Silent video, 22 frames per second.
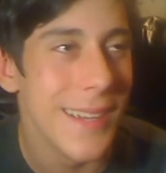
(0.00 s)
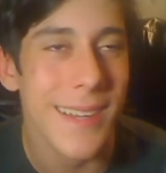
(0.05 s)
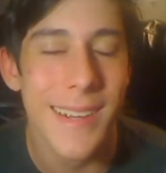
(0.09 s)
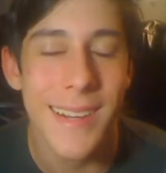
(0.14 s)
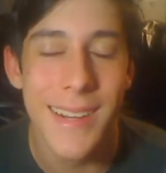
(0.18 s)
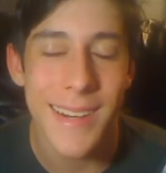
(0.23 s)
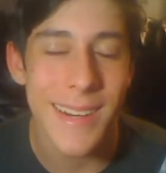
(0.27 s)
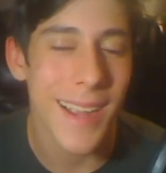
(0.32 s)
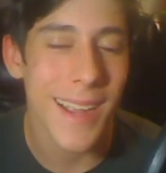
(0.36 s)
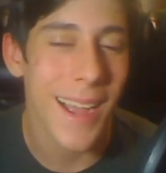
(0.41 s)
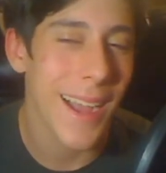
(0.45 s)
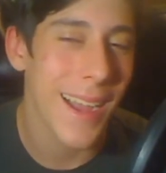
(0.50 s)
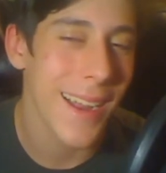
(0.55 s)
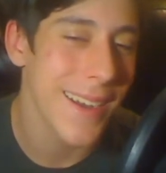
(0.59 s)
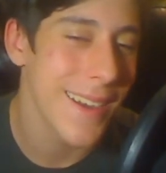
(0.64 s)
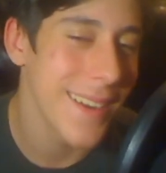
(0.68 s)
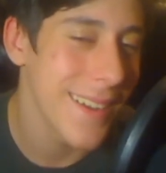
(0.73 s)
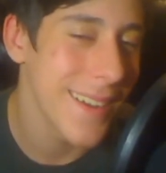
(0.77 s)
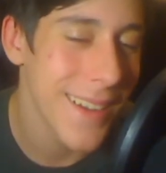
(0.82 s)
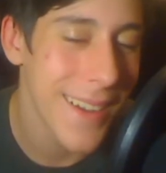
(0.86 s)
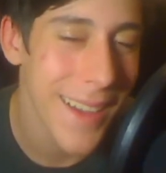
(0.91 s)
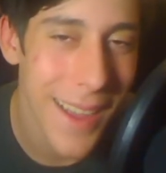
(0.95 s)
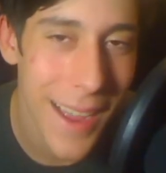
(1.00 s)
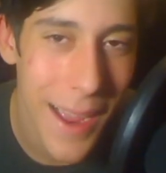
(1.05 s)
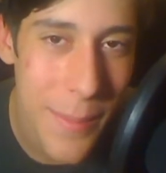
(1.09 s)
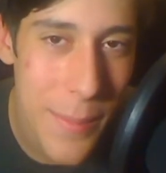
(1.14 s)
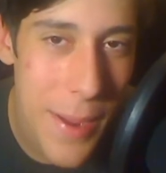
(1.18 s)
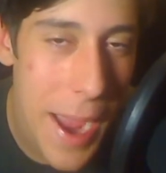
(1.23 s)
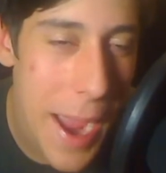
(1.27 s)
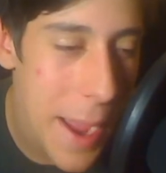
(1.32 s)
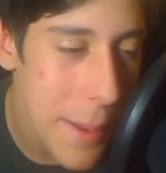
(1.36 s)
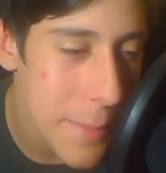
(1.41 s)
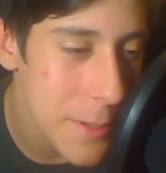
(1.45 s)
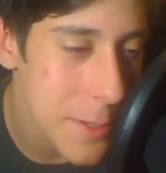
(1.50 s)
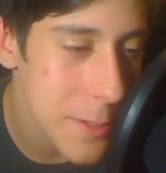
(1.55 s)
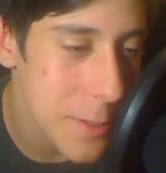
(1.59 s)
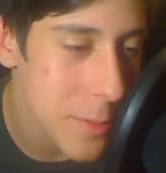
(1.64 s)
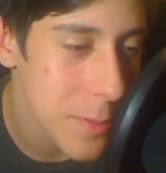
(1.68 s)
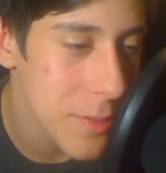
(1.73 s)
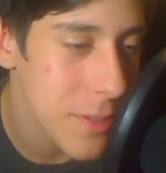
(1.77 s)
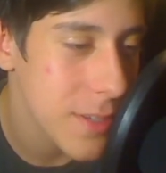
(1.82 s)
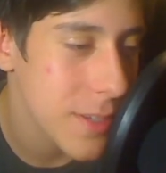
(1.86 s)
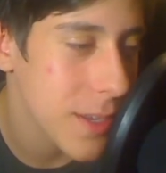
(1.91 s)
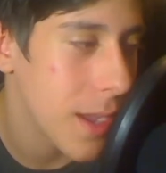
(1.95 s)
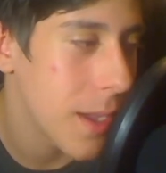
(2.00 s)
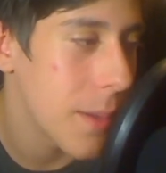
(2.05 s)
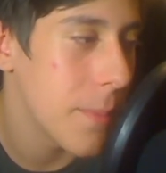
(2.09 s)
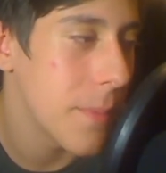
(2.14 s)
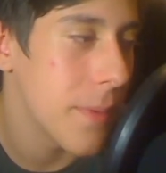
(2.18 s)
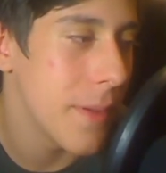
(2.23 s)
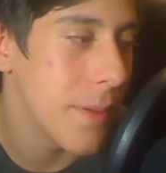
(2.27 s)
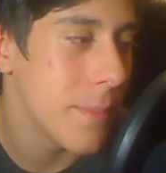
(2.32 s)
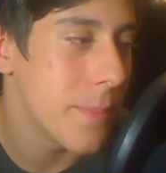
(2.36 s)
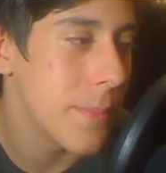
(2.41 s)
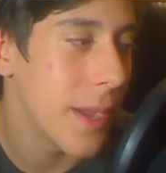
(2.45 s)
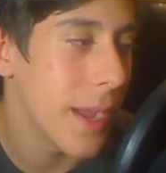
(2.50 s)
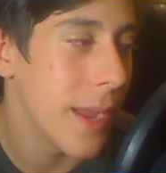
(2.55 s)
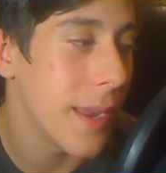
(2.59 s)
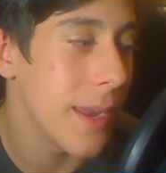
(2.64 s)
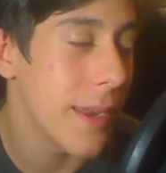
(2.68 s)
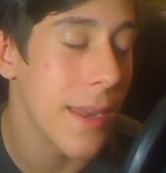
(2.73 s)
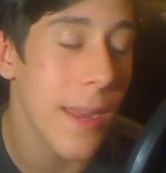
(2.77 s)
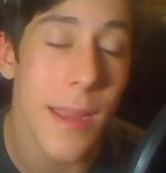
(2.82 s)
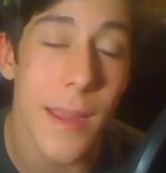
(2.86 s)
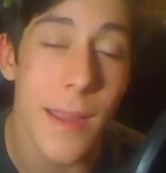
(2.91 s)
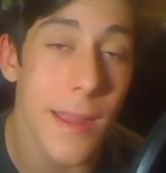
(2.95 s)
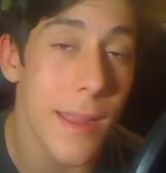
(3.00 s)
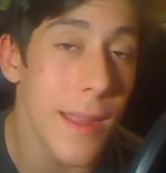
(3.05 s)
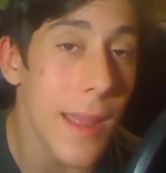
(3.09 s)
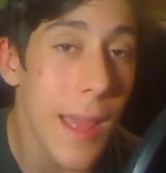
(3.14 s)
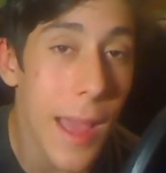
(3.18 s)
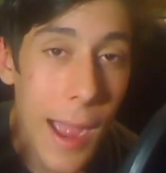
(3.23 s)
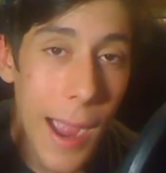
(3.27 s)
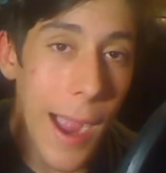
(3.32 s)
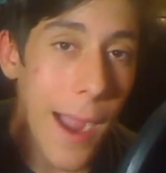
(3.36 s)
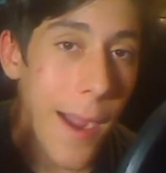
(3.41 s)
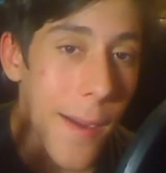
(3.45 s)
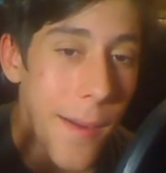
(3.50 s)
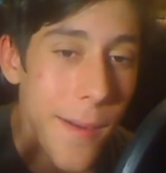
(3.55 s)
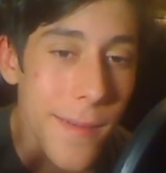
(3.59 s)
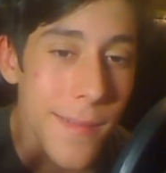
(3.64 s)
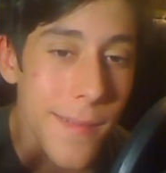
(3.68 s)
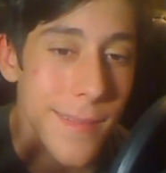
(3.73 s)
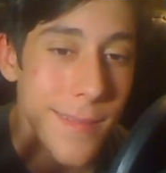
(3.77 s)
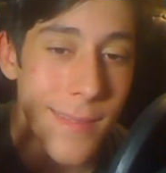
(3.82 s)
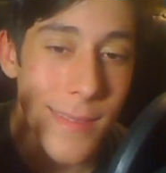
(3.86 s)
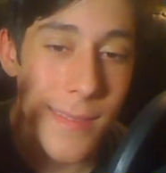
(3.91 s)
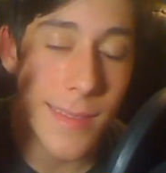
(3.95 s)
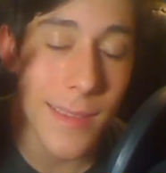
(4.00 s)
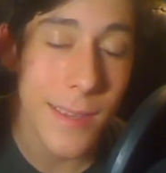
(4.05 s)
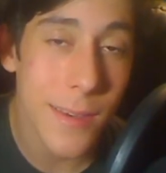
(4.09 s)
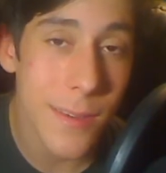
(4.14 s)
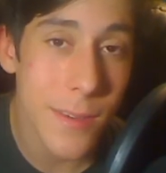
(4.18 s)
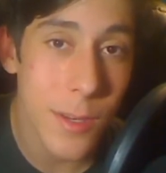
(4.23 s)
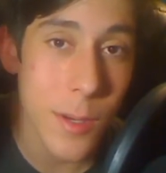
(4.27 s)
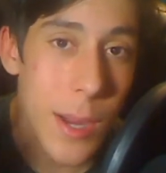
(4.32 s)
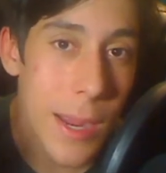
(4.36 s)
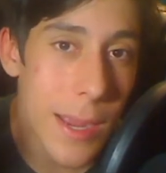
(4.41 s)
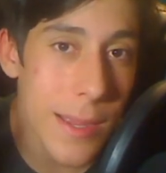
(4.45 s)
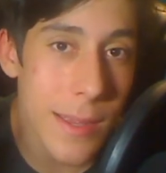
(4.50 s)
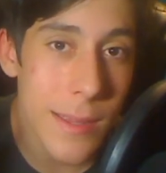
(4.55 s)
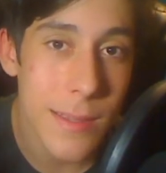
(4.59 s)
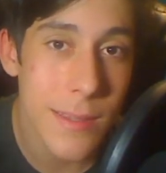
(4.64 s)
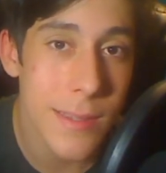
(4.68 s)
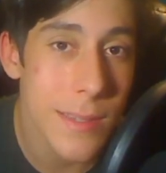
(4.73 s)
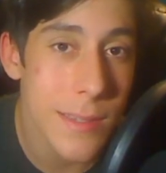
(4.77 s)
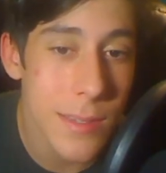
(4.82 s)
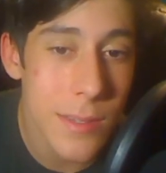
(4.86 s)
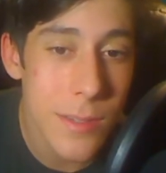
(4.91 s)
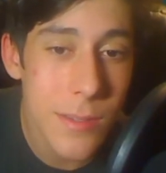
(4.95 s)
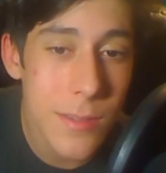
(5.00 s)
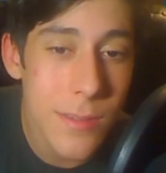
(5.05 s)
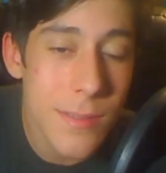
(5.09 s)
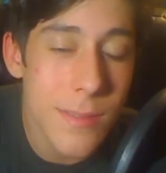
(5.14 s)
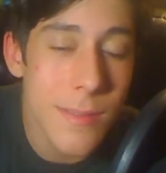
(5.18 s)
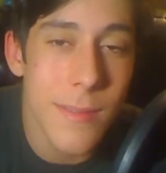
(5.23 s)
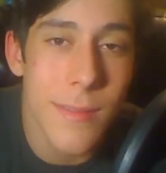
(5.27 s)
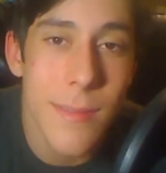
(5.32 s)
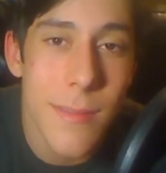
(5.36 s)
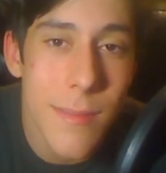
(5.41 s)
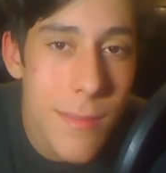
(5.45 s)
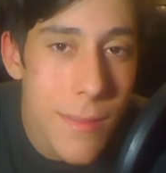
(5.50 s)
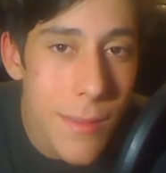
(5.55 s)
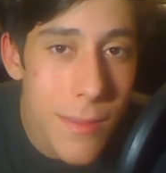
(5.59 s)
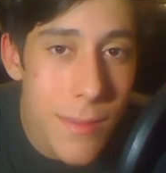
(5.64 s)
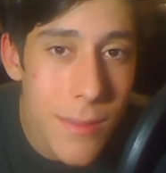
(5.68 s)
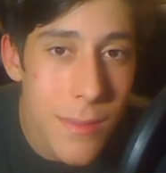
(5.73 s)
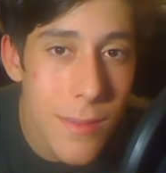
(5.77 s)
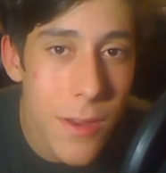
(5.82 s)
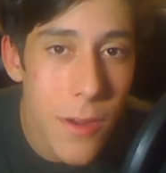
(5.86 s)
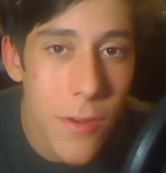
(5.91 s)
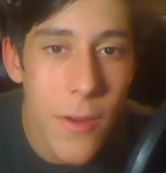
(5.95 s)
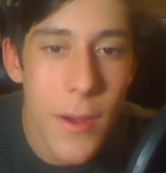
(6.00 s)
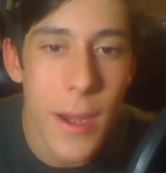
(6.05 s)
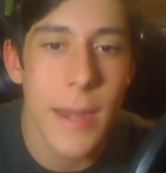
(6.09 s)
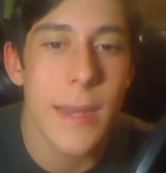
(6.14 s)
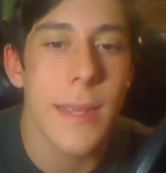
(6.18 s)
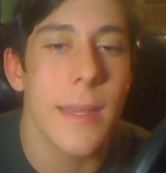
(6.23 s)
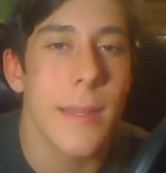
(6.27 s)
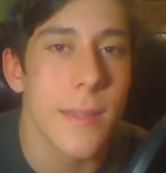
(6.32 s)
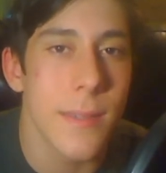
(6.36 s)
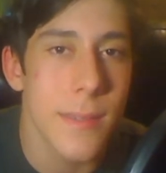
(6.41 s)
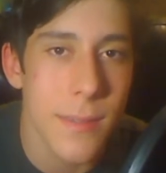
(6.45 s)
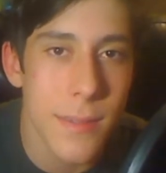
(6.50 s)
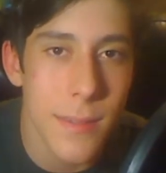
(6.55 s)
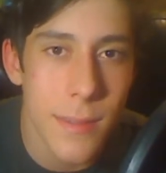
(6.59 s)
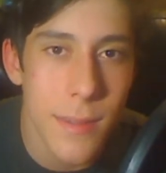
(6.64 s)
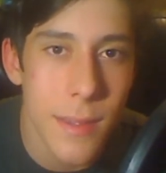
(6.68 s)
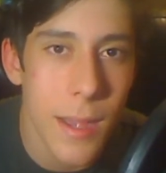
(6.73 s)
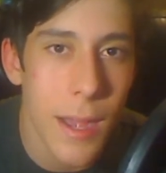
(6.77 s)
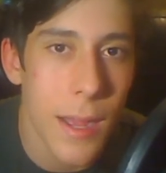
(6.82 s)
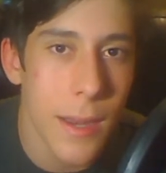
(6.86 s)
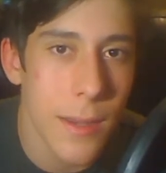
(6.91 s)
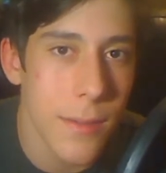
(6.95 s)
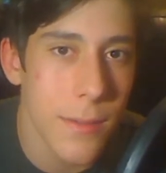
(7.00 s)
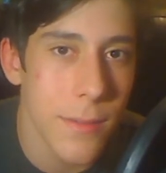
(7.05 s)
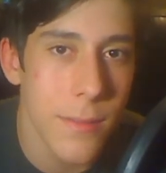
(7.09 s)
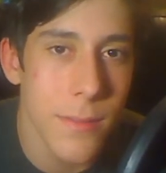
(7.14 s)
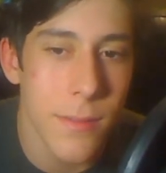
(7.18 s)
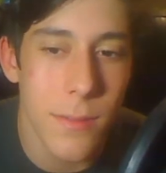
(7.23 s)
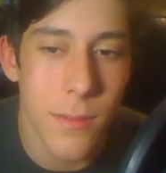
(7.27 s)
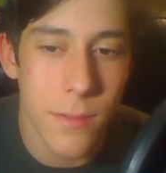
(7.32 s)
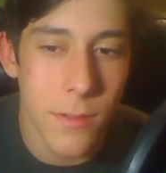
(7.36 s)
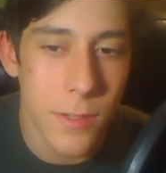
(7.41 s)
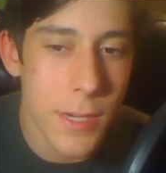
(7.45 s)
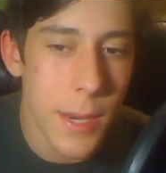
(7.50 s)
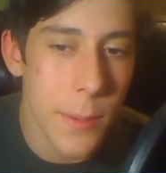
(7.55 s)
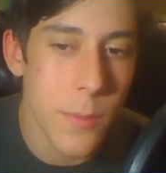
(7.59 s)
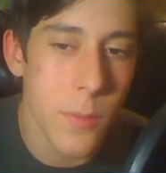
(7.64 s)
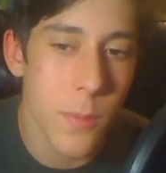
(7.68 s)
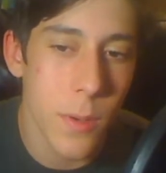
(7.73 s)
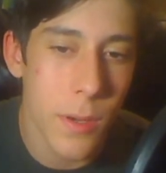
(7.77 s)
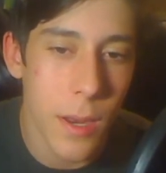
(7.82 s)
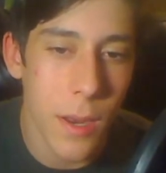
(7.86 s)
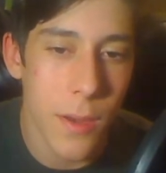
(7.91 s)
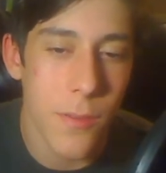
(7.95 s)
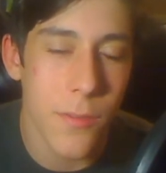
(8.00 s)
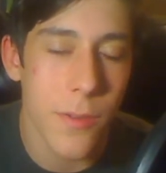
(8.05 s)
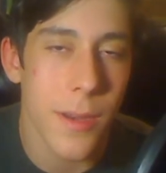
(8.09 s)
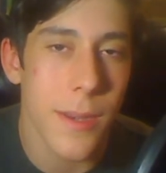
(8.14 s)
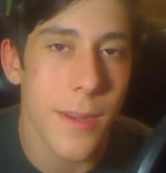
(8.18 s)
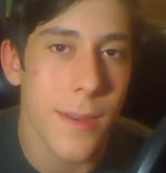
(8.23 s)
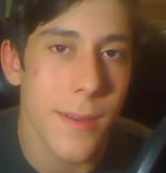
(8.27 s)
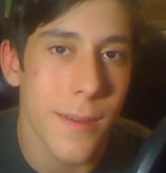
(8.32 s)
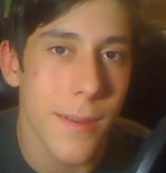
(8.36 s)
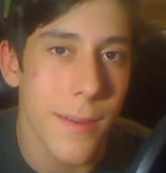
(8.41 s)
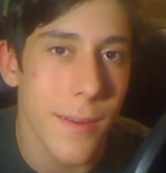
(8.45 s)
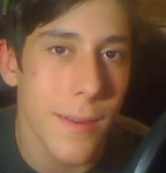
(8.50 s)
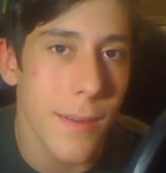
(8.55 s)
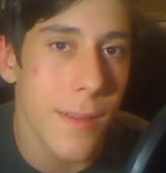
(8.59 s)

God, I'm absolute scum. But how did you guys, just your ideas on chapter 100?